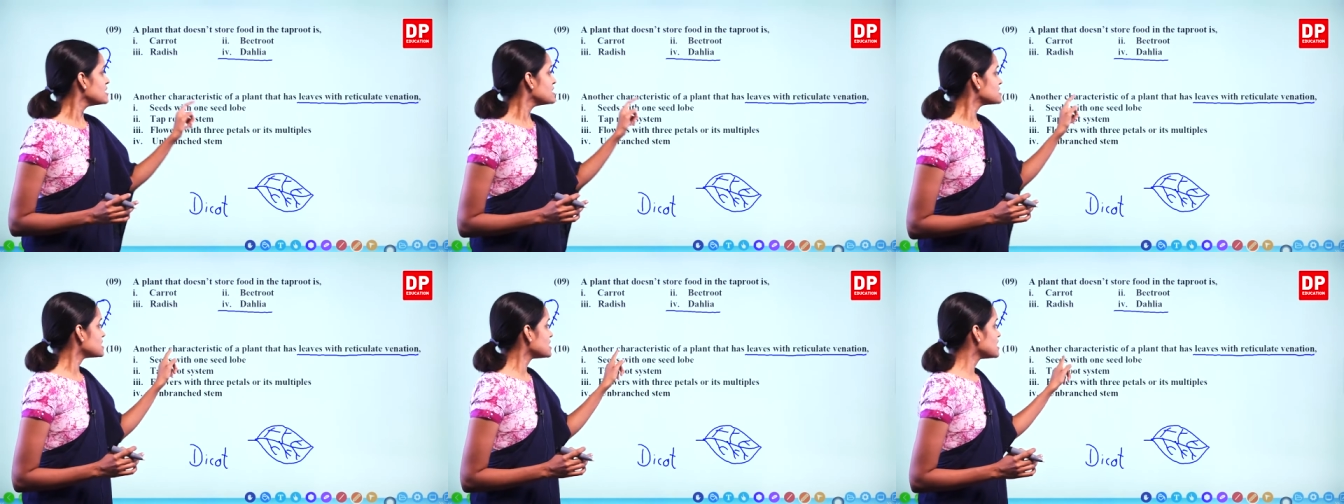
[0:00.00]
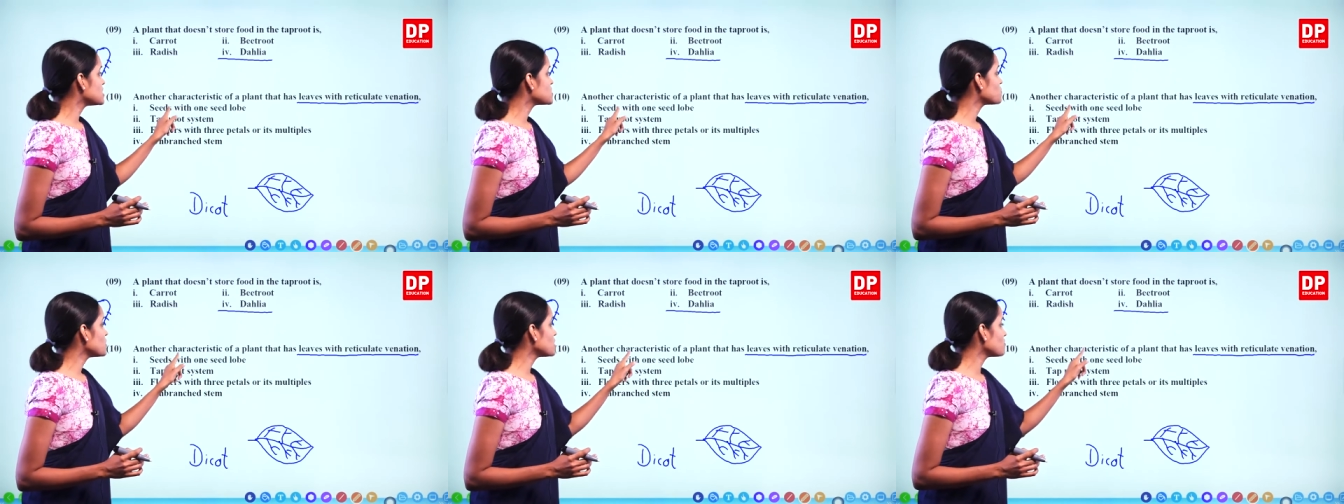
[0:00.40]

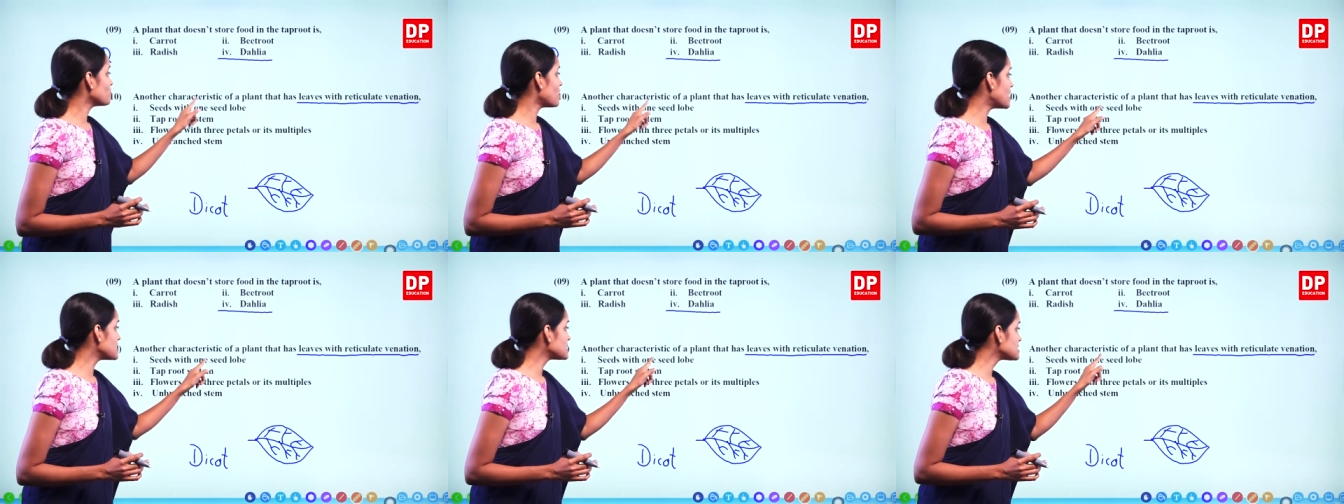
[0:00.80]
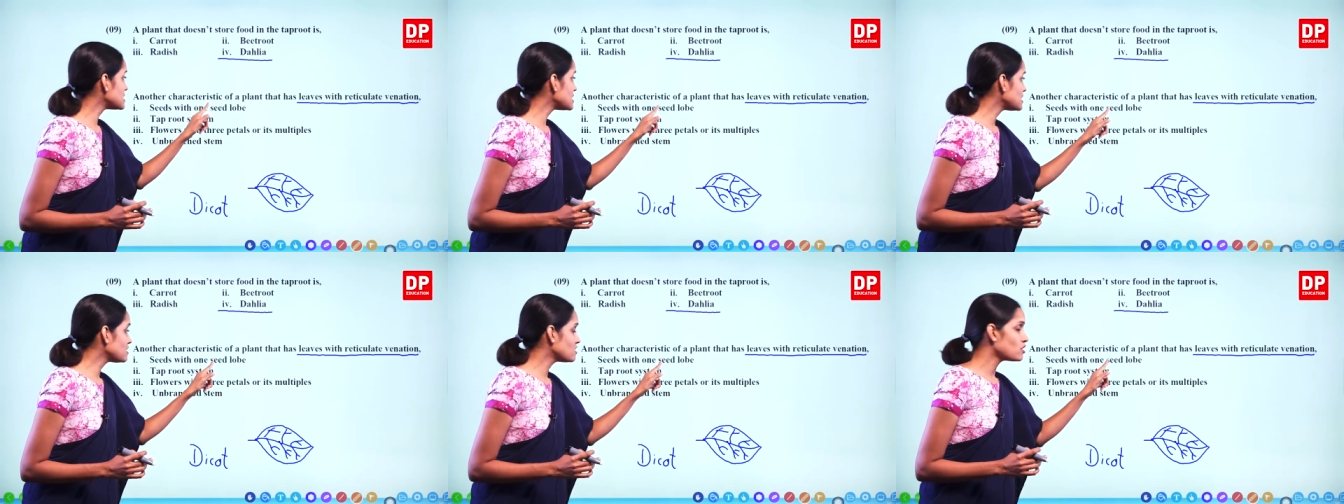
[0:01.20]
Seeds with one
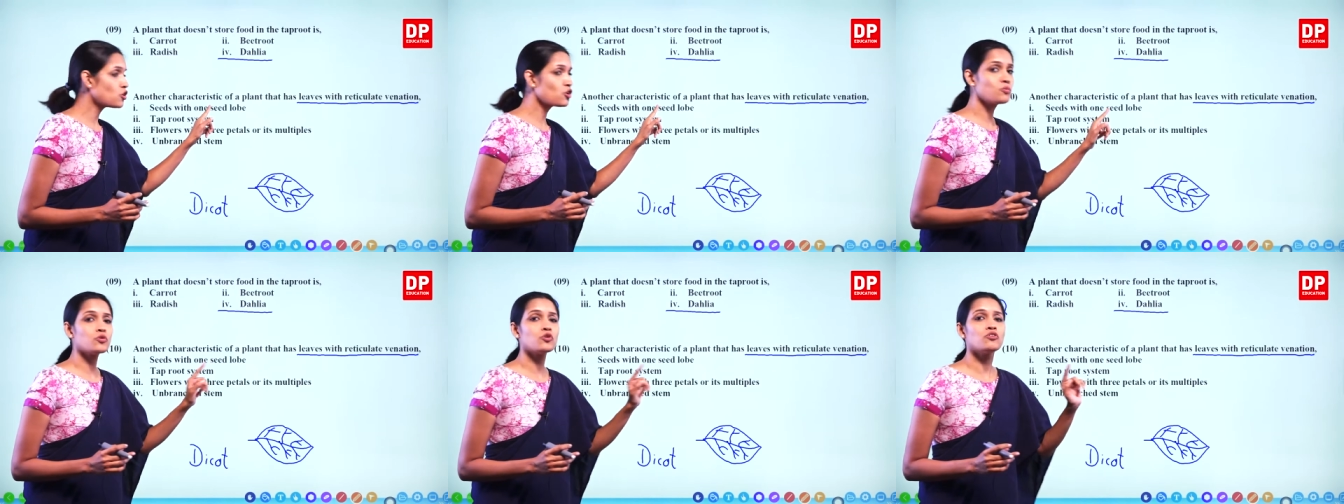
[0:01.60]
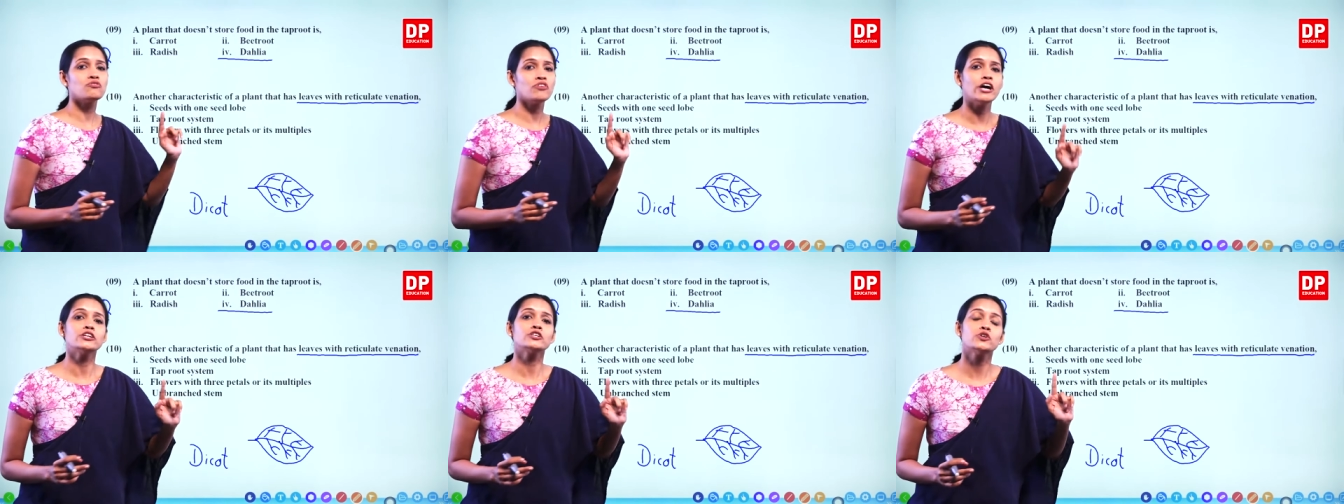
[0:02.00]
seed globe or
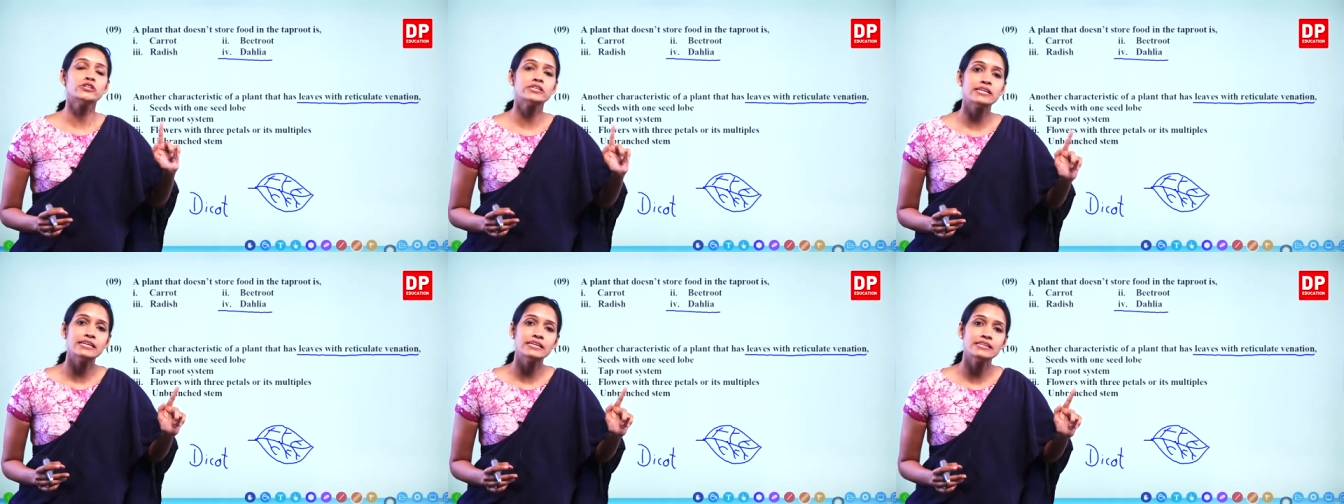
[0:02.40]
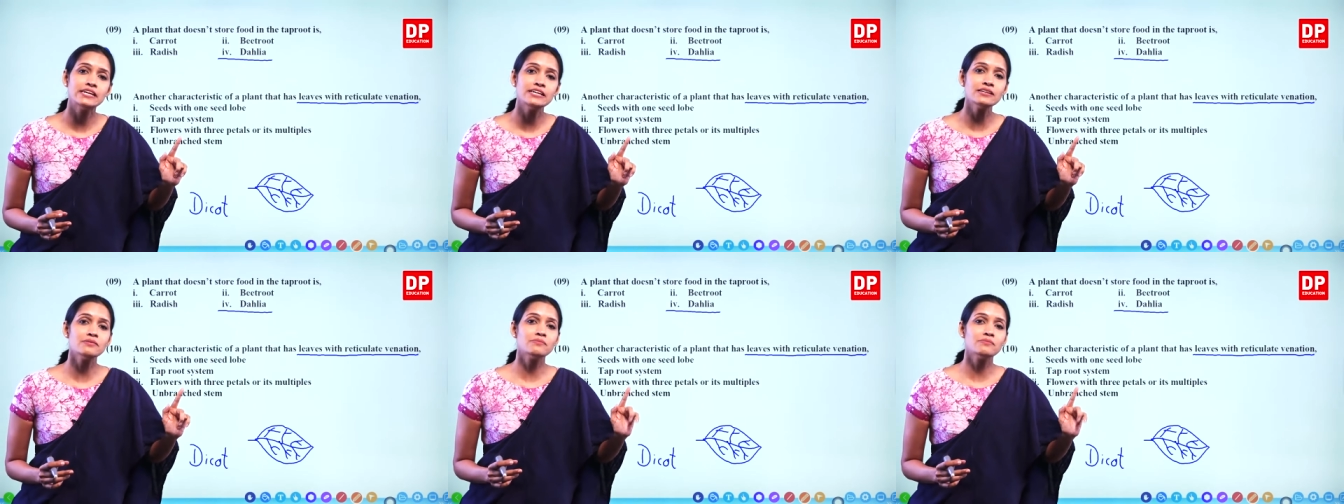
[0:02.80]
one cotyledon.